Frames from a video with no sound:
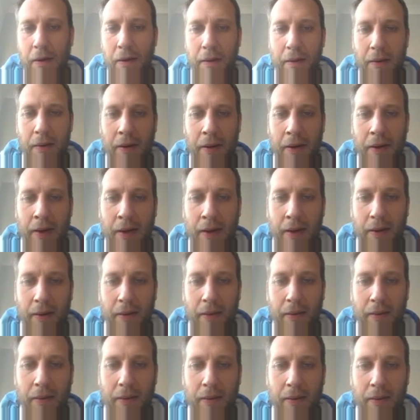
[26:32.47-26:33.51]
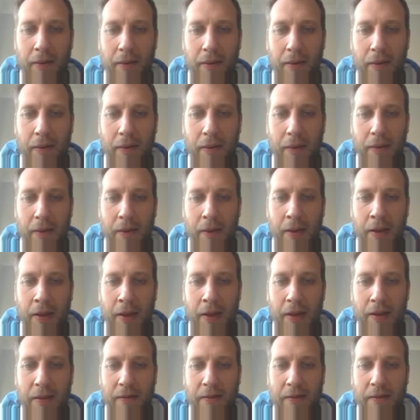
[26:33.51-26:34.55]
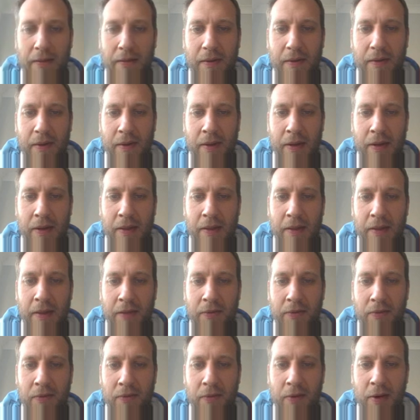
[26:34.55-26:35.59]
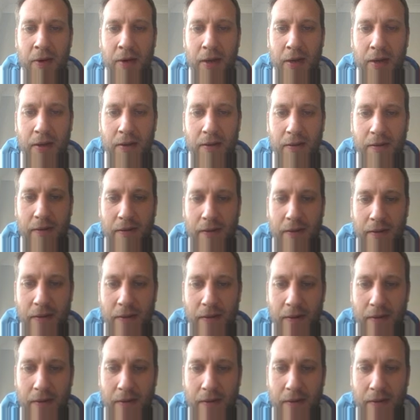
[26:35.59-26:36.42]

Now let's get this right.